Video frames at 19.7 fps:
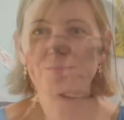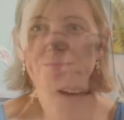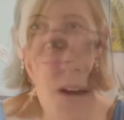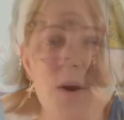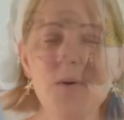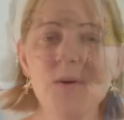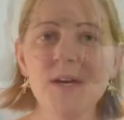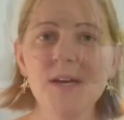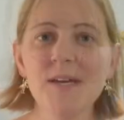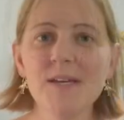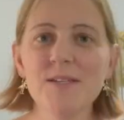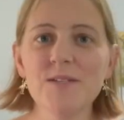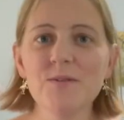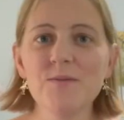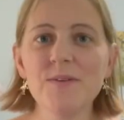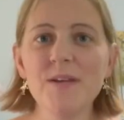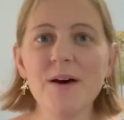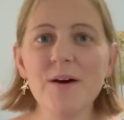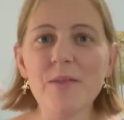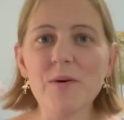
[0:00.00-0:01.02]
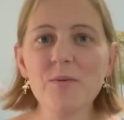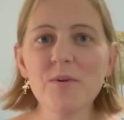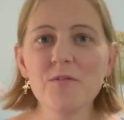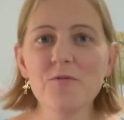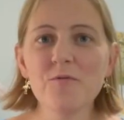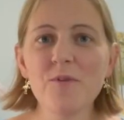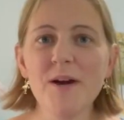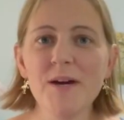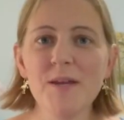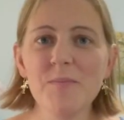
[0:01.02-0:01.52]
Okay, so now that we've
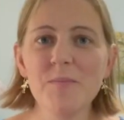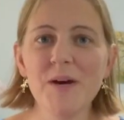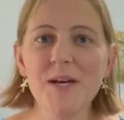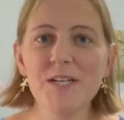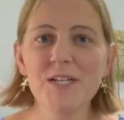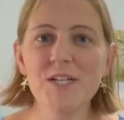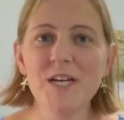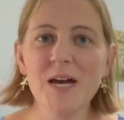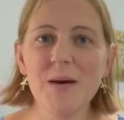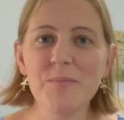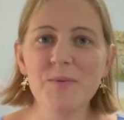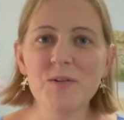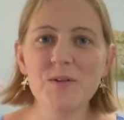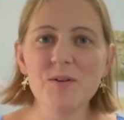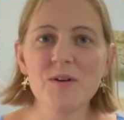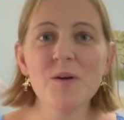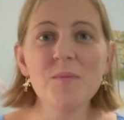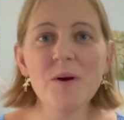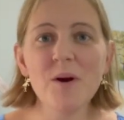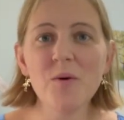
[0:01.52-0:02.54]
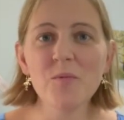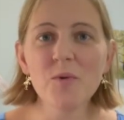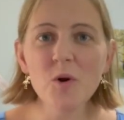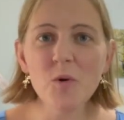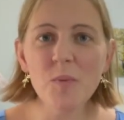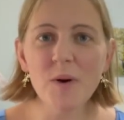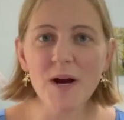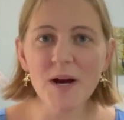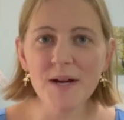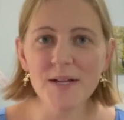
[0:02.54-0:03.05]
read my chapter about
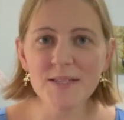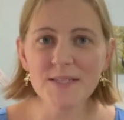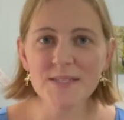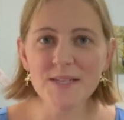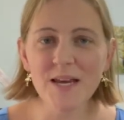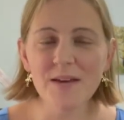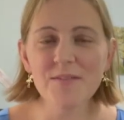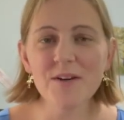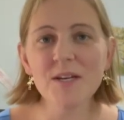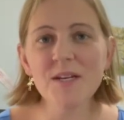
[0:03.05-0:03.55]
robots, I've got a